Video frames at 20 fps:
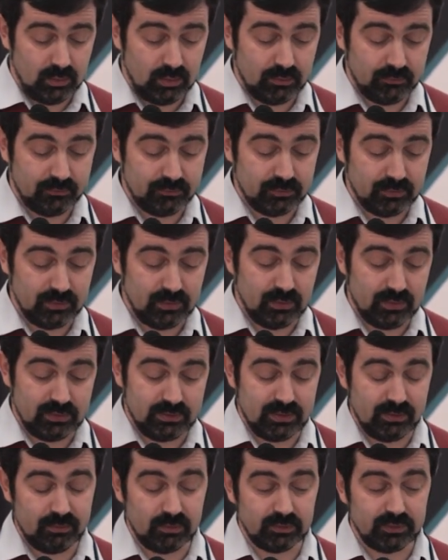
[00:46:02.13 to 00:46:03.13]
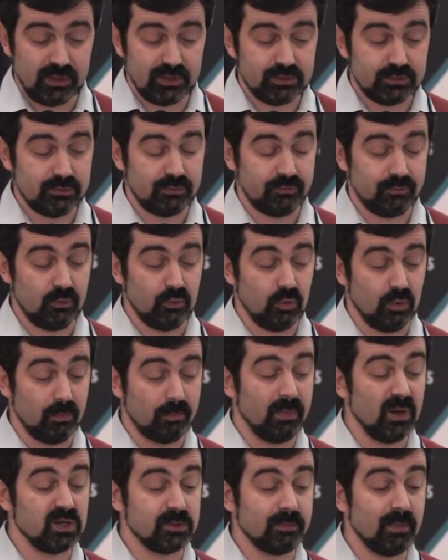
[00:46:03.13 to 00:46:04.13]
have several tests for
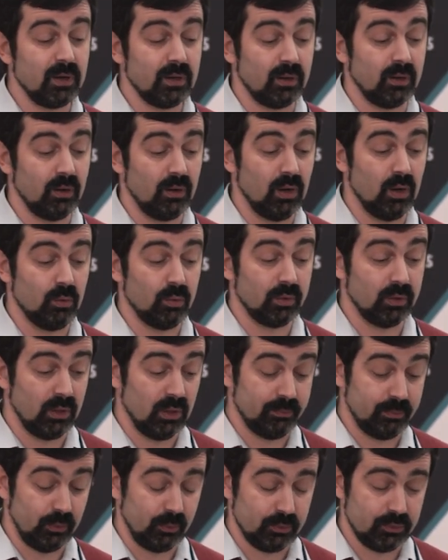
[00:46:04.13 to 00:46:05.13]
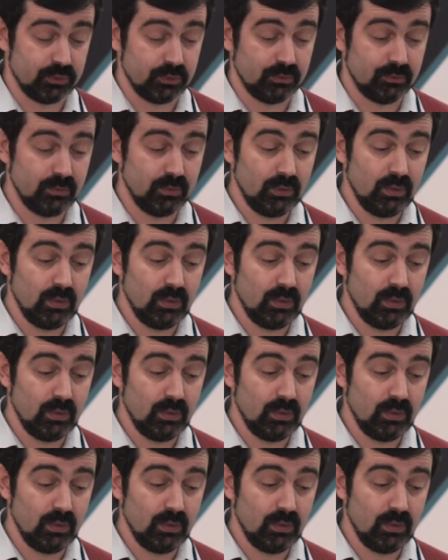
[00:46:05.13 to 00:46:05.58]
benchmark our approach.